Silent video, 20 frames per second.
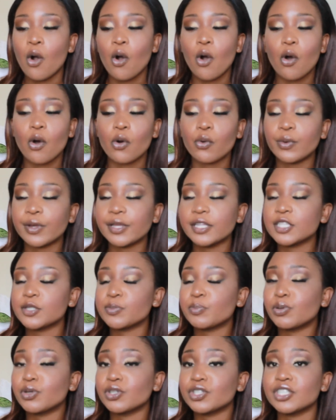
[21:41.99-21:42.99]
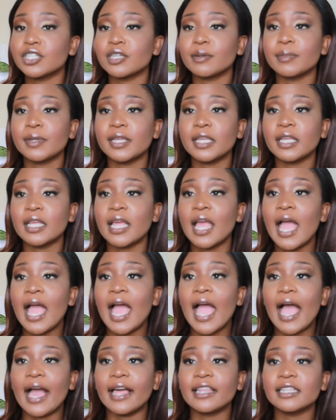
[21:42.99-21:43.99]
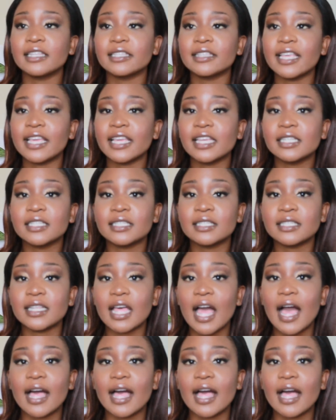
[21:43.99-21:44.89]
always pushing me. And the thing is,